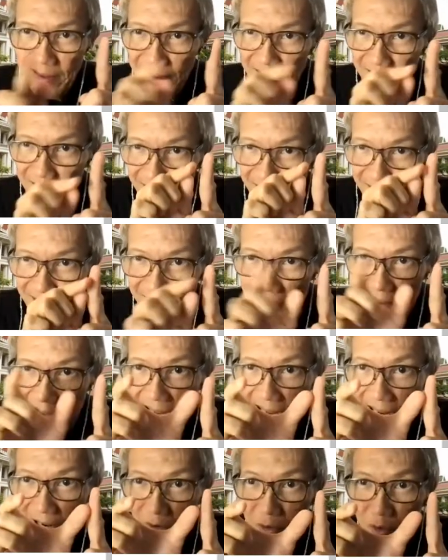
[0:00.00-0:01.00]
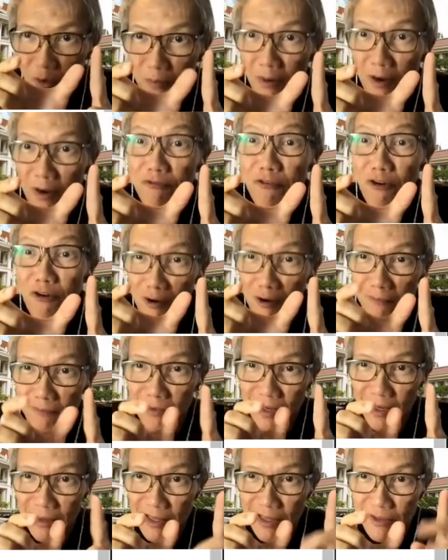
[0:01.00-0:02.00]
The ALU perform,
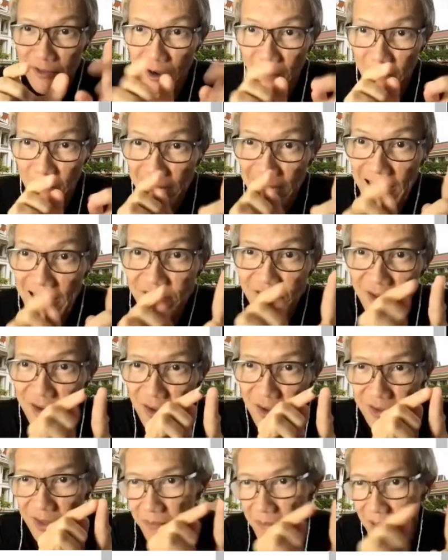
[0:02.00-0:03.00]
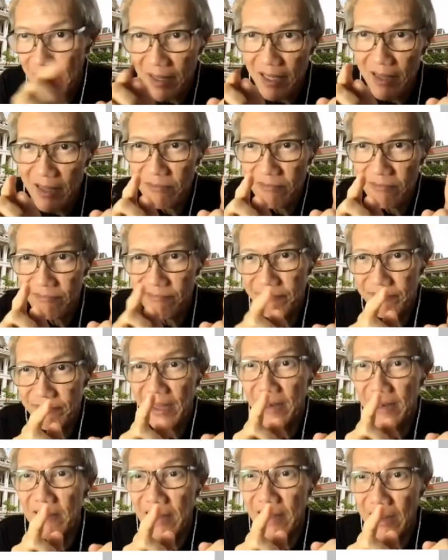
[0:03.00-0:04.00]
right? It's combination logic, maybe
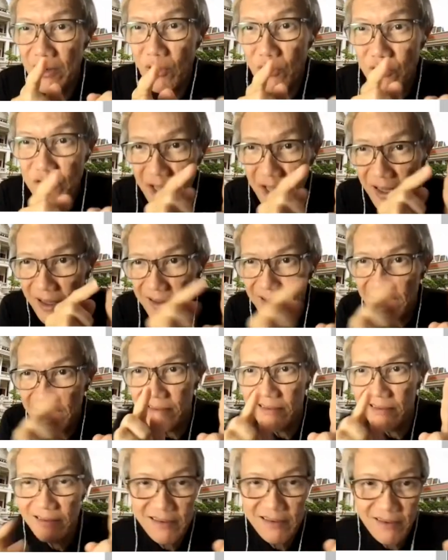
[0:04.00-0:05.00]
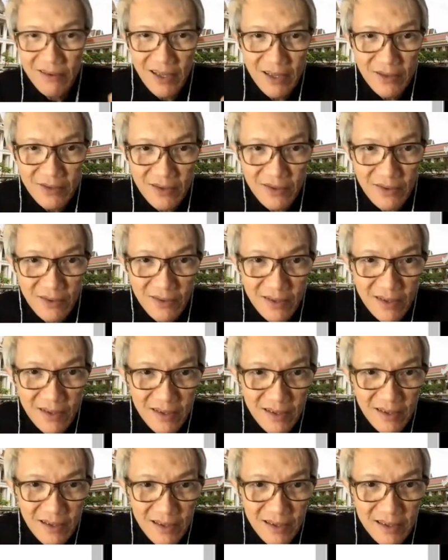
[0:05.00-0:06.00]
10 nanoseconds. Okay, so
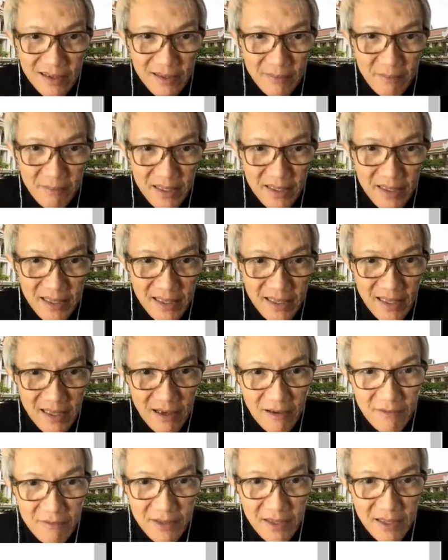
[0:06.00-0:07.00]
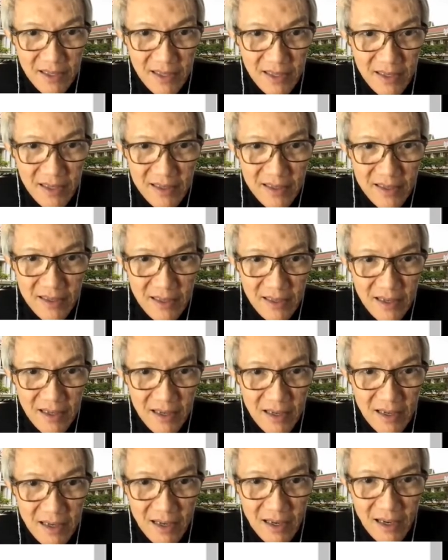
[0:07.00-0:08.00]
the beginning of the
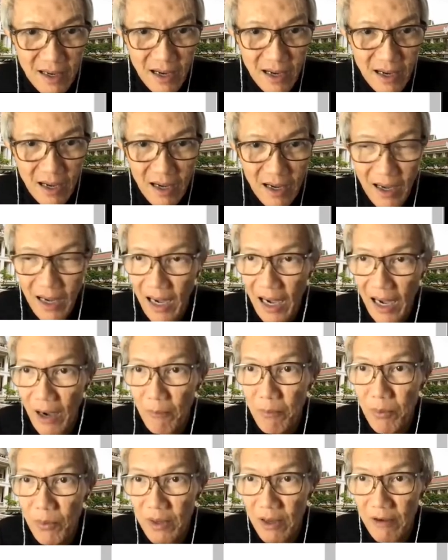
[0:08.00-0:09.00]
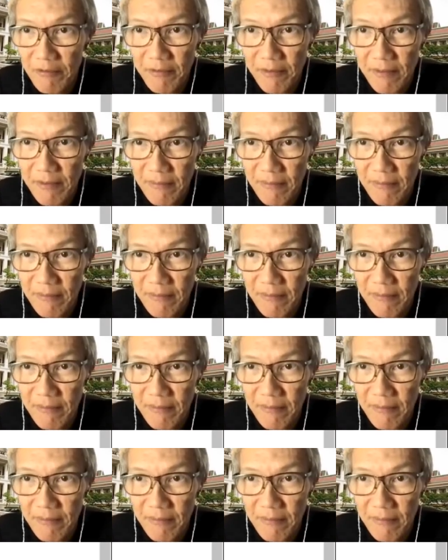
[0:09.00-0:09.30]
output of